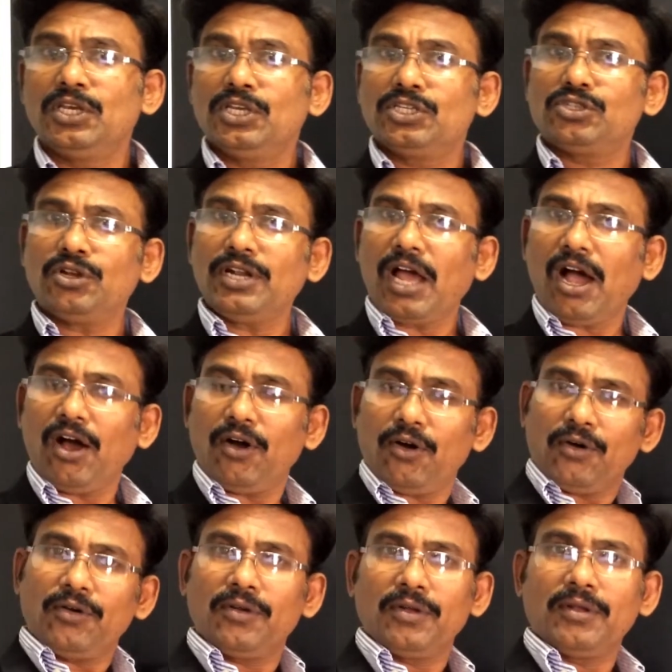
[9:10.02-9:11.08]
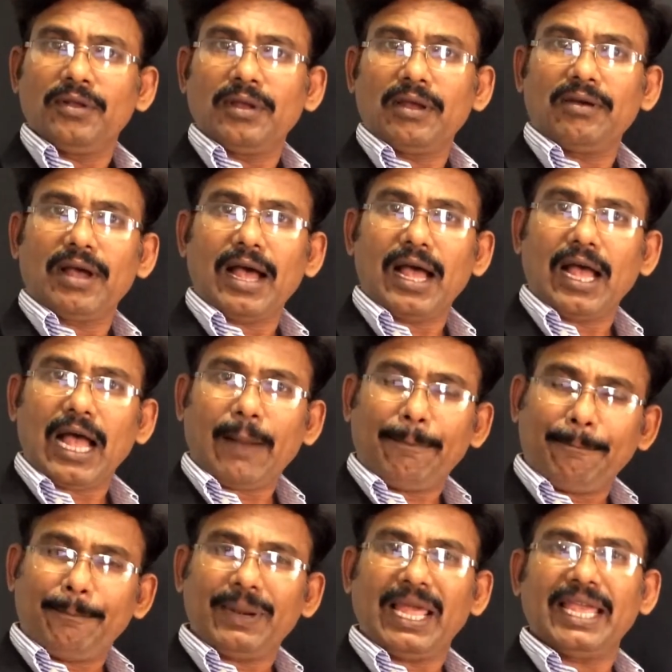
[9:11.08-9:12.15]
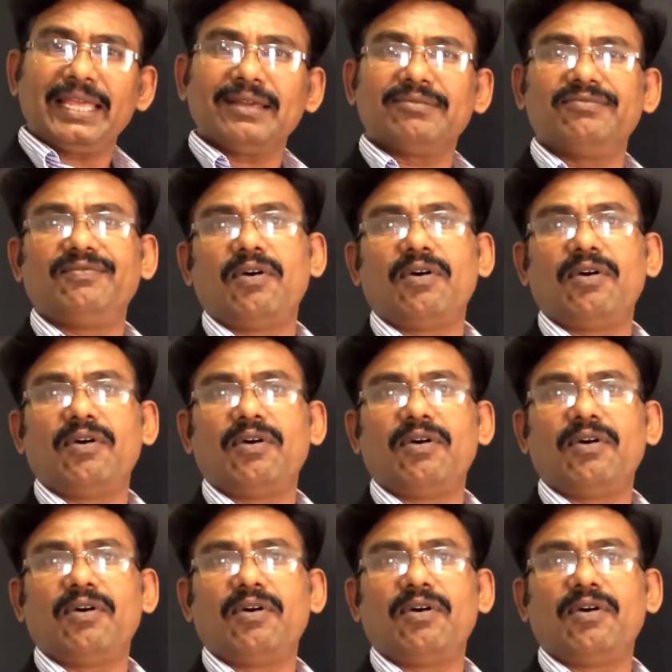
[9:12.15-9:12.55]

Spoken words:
So now applying